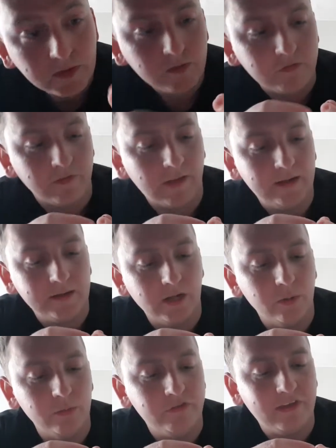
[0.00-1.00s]
So that
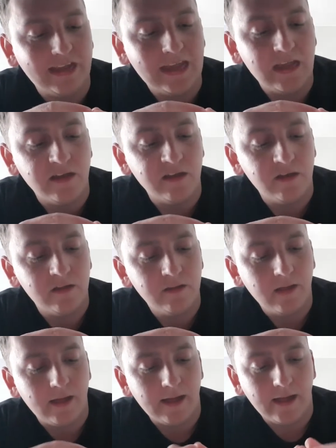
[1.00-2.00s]
goes in
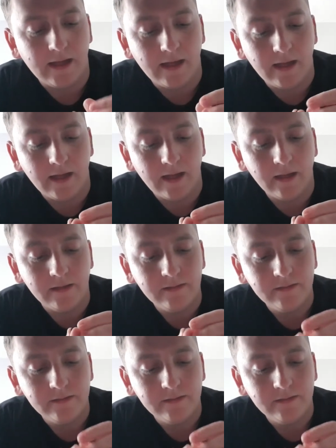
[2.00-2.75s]
that